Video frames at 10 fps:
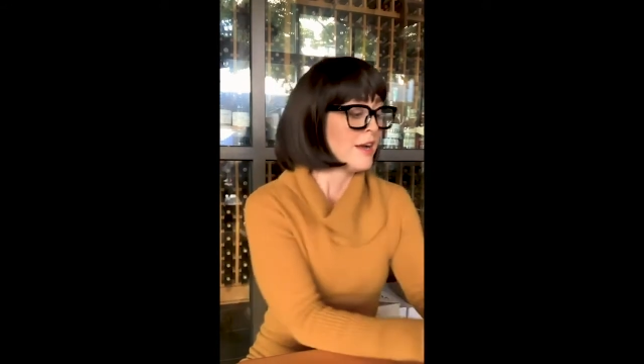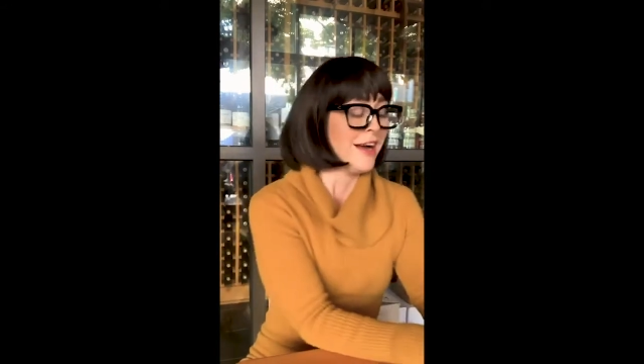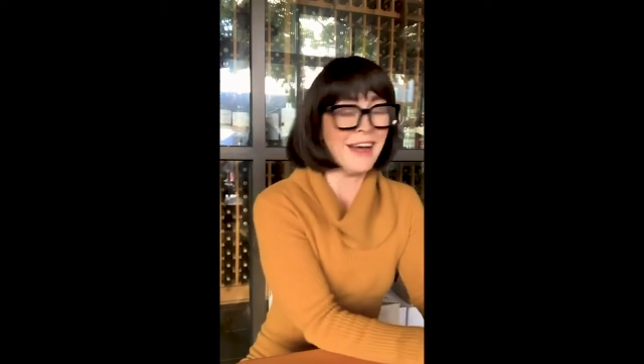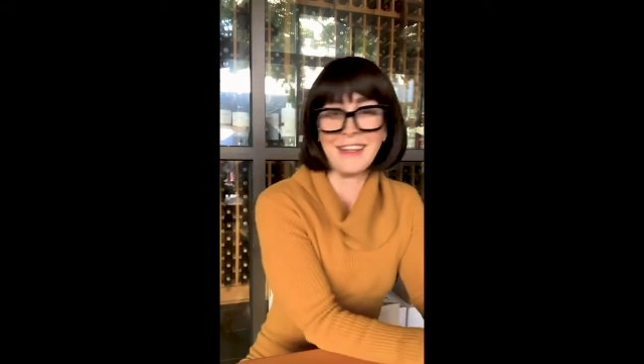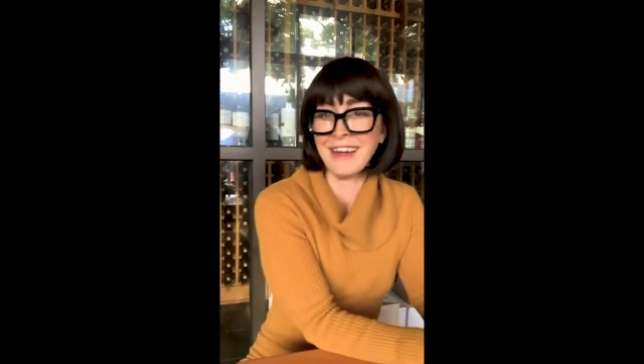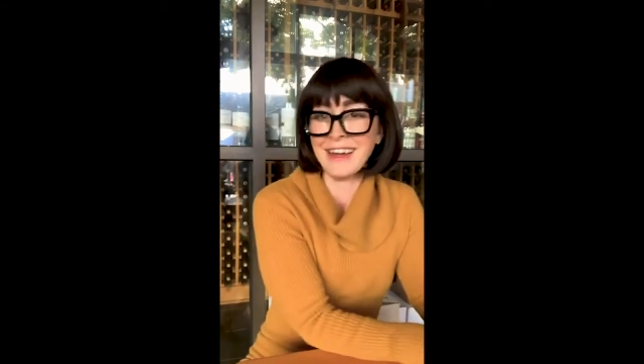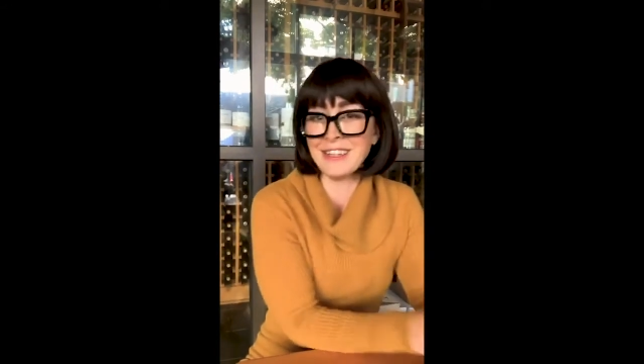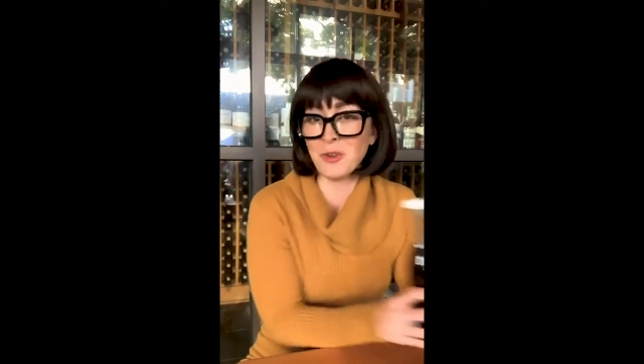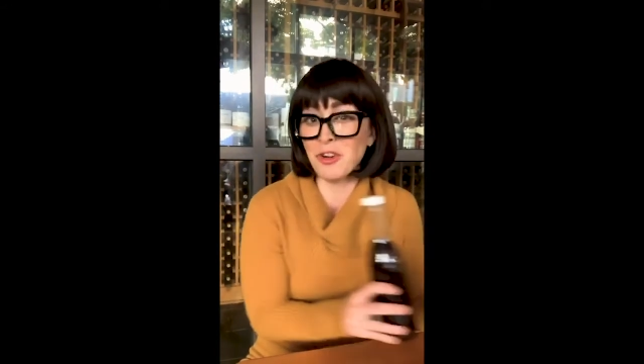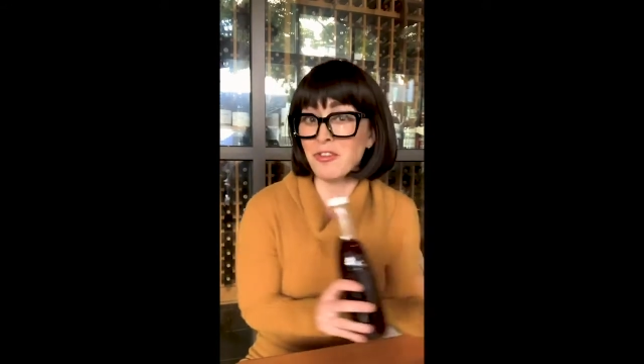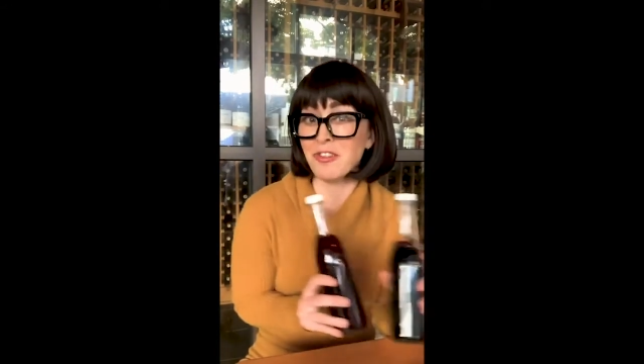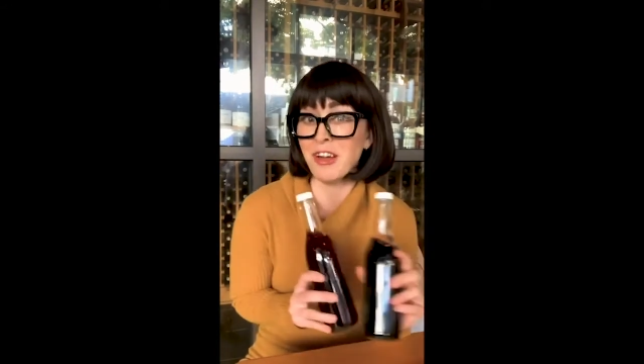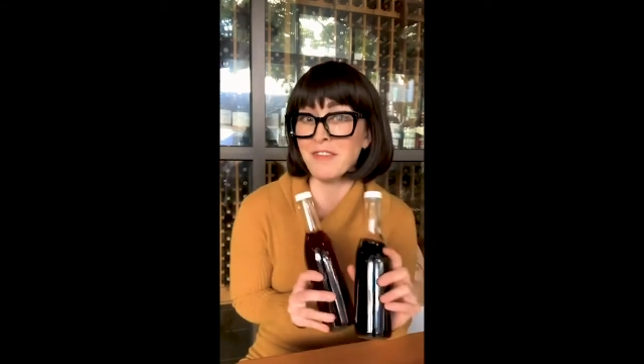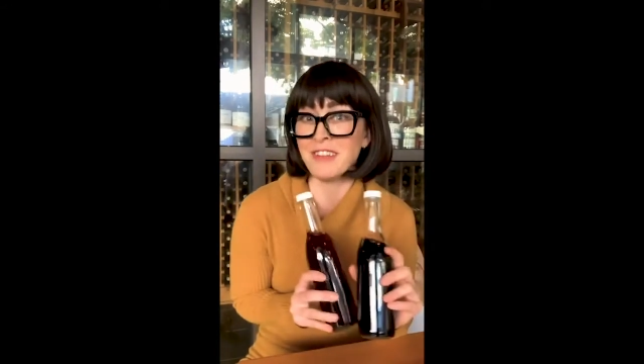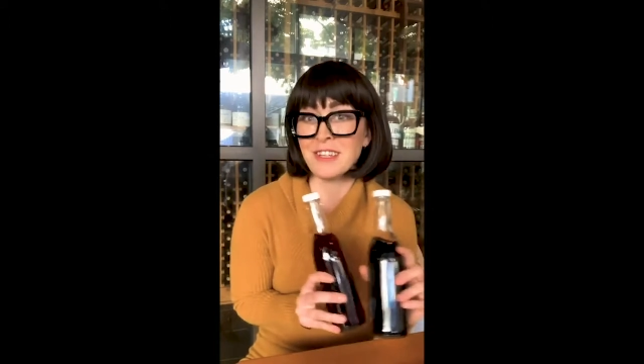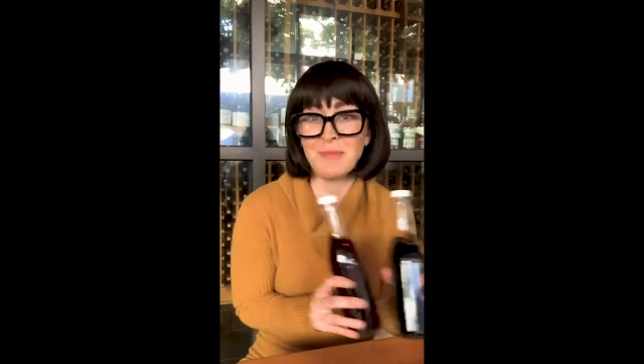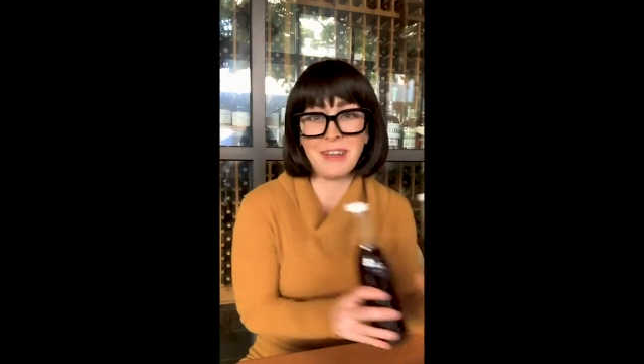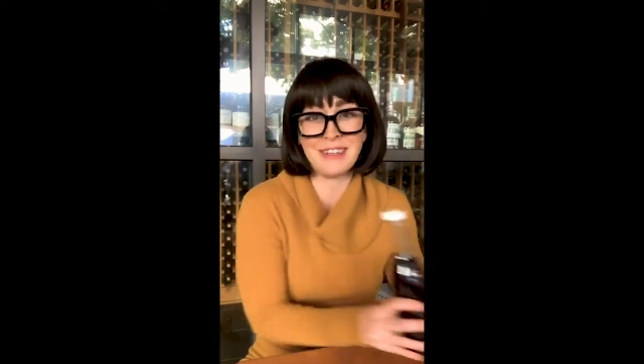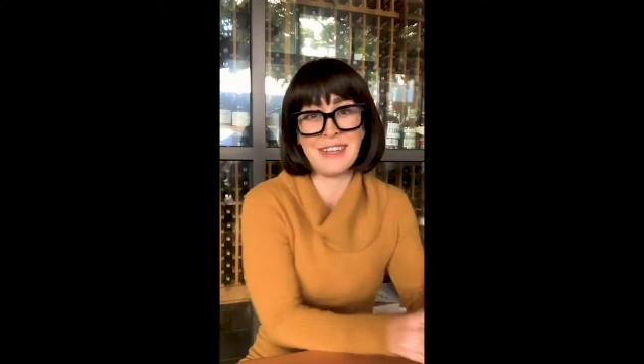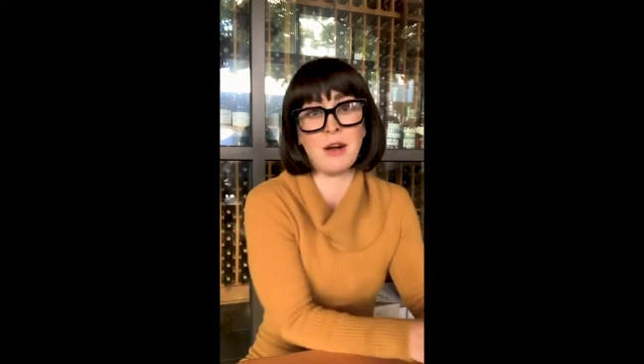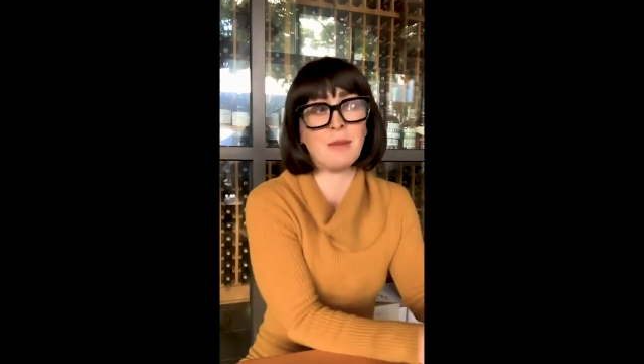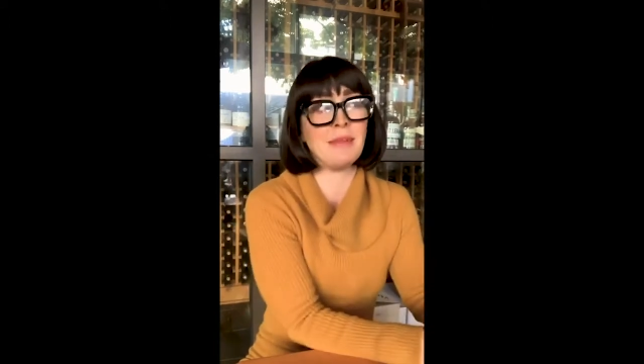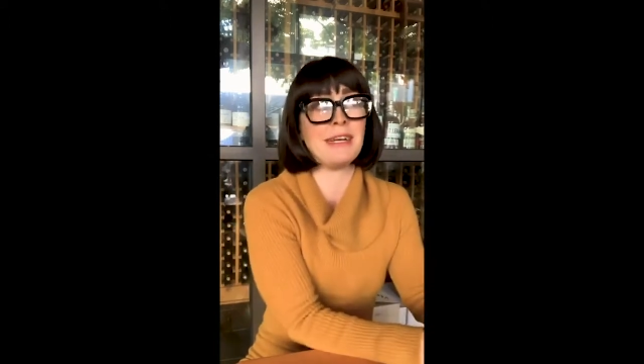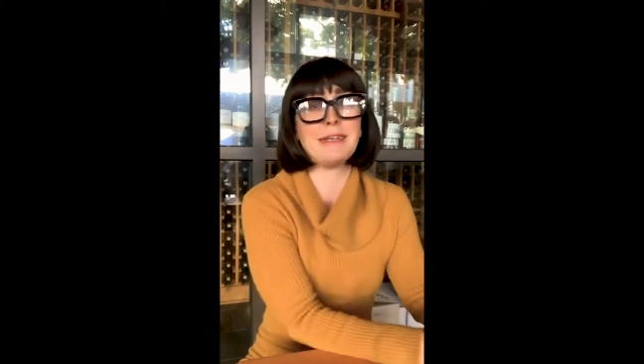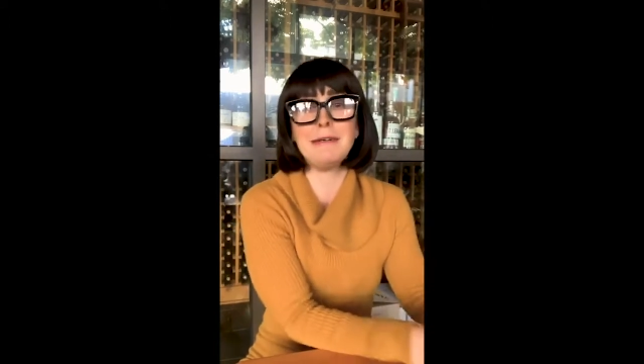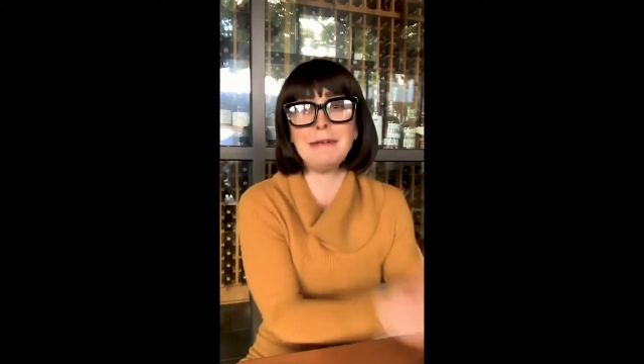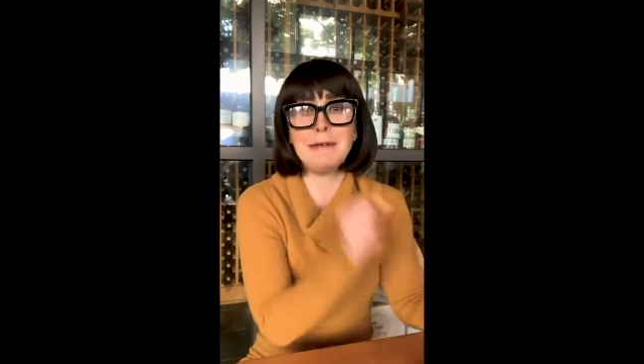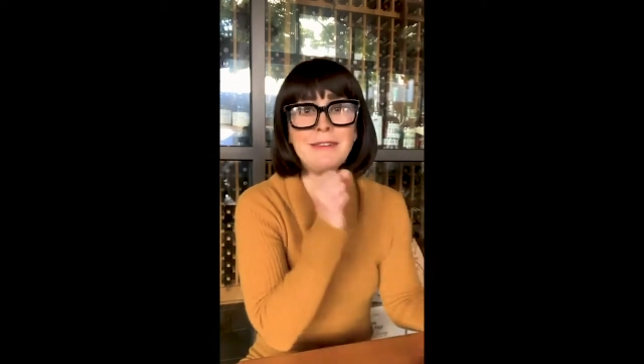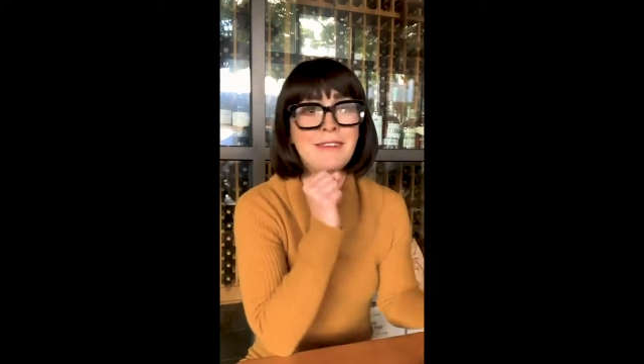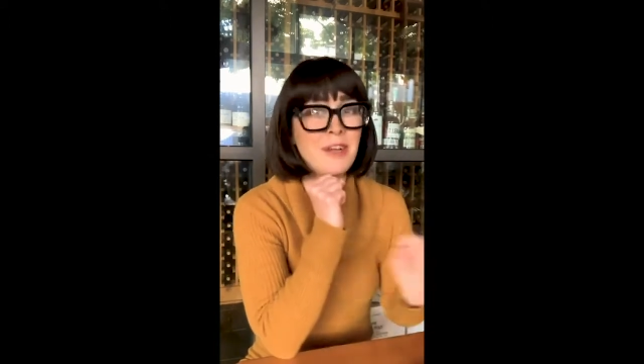I sort of love this because now I'm like, oh,